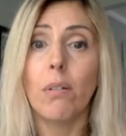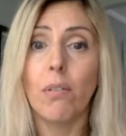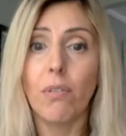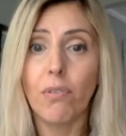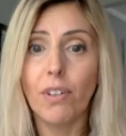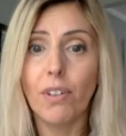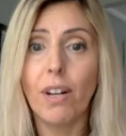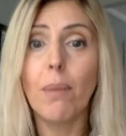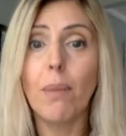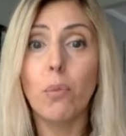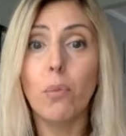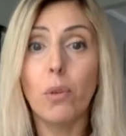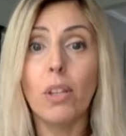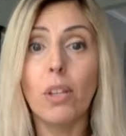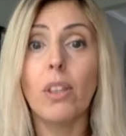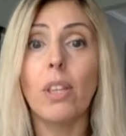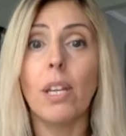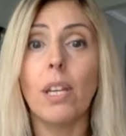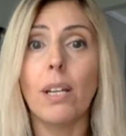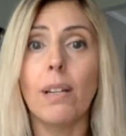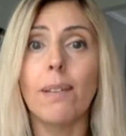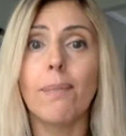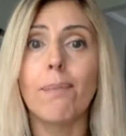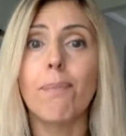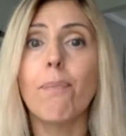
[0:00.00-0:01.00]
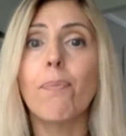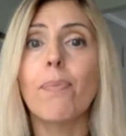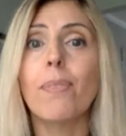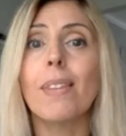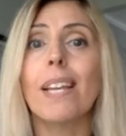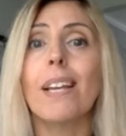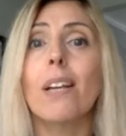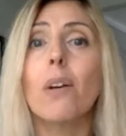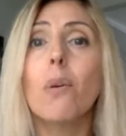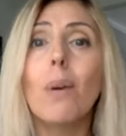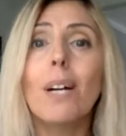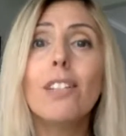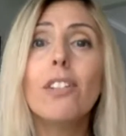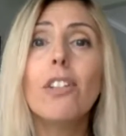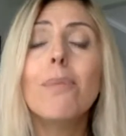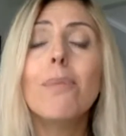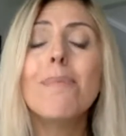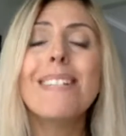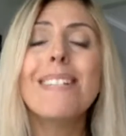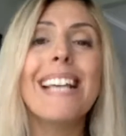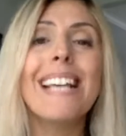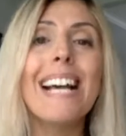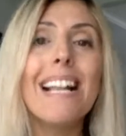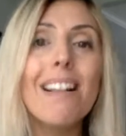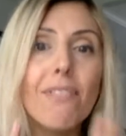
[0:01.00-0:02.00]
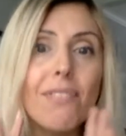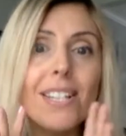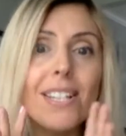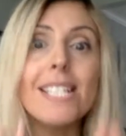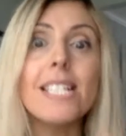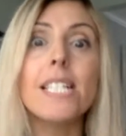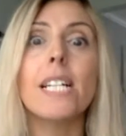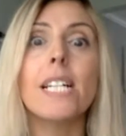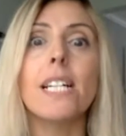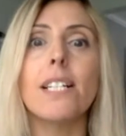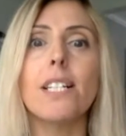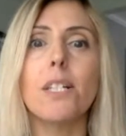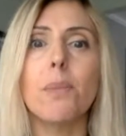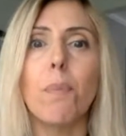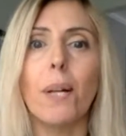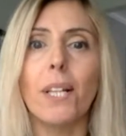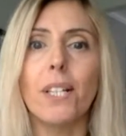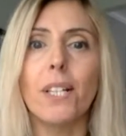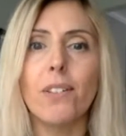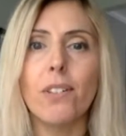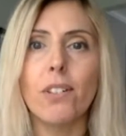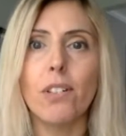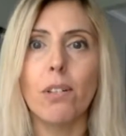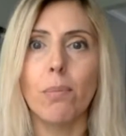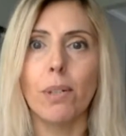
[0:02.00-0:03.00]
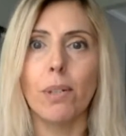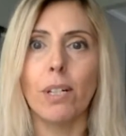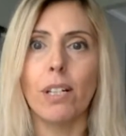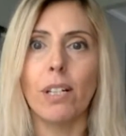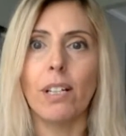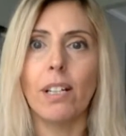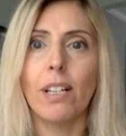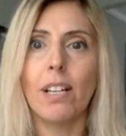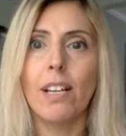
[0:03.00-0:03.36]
from within. Quantum self is responsible.